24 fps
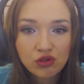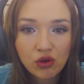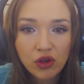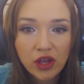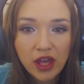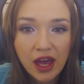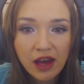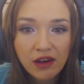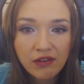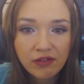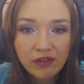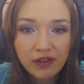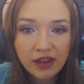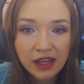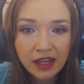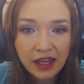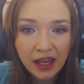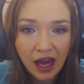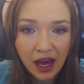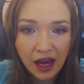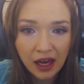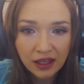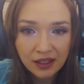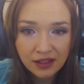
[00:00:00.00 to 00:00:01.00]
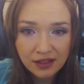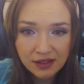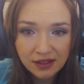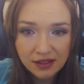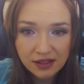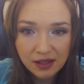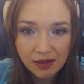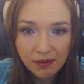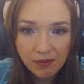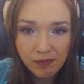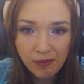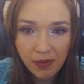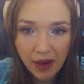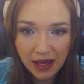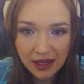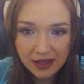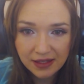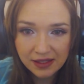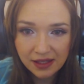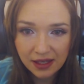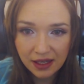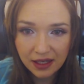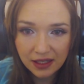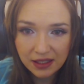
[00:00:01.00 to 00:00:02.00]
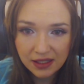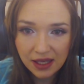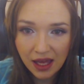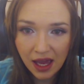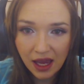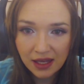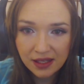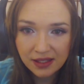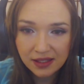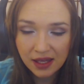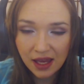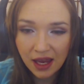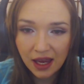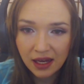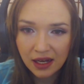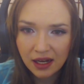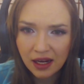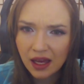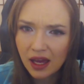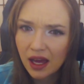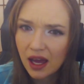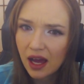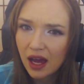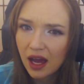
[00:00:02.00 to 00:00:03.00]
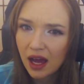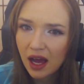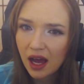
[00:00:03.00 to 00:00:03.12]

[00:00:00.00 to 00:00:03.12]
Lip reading: So he have guns, basic attacks, and